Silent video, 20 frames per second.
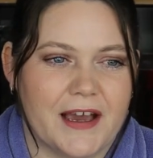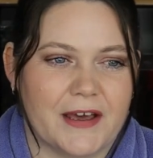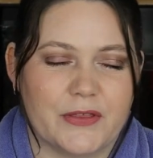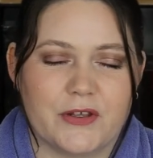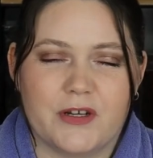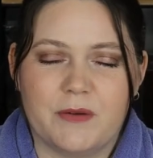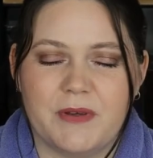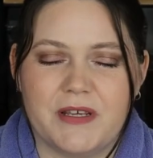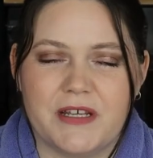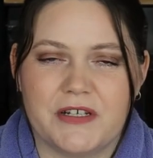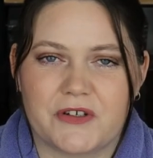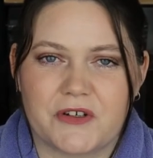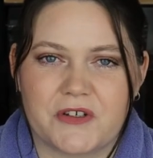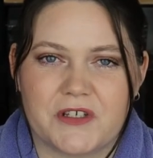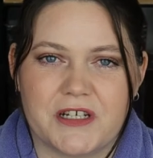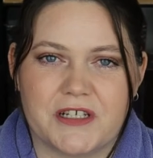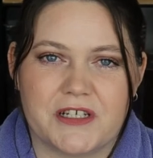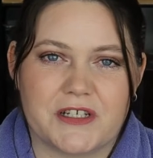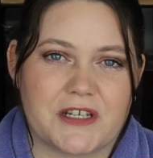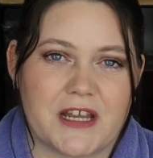I thought it'd be
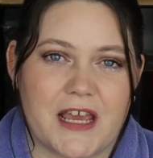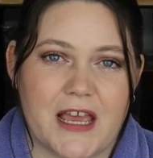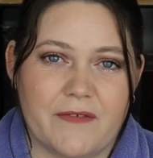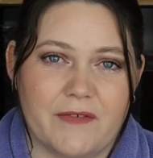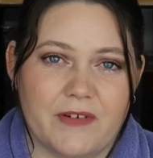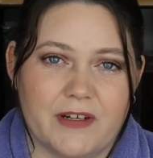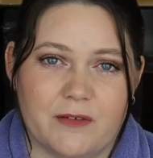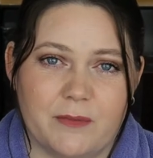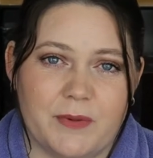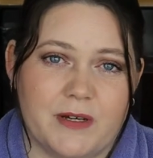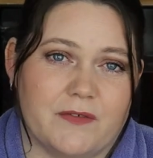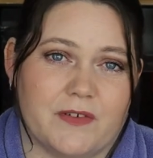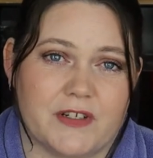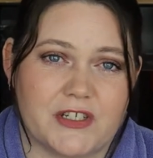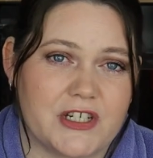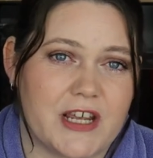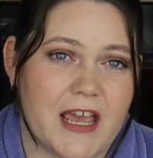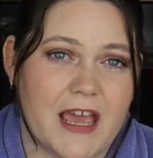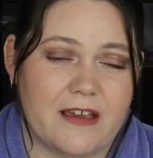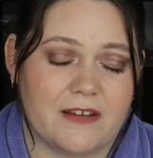interesting just to have a little bit of a
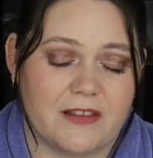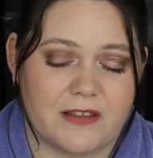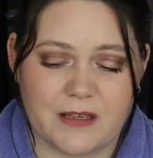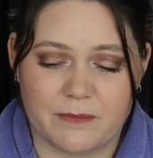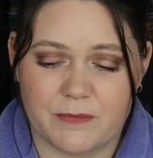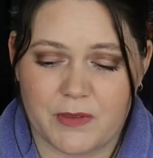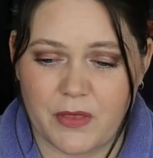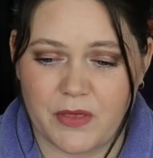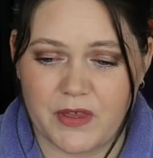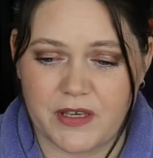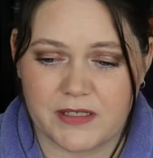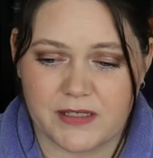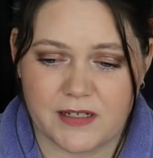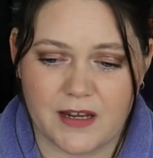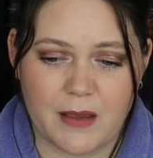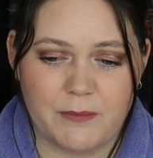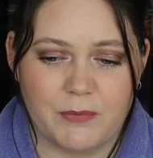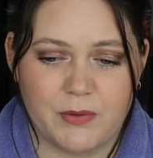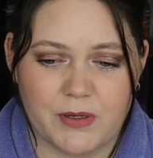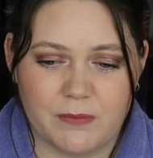chat, some of the things that
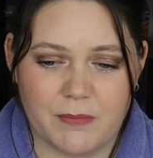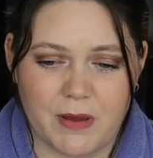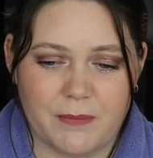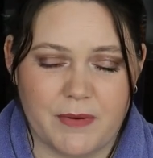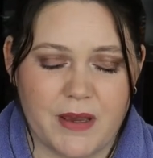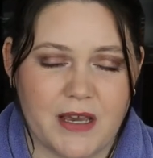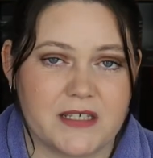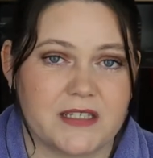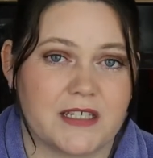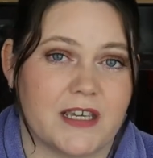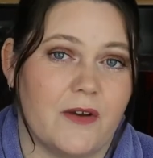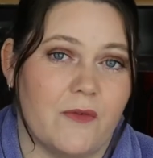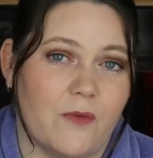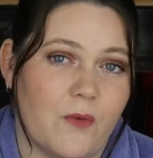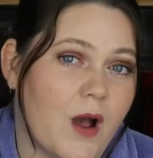I put in my basket,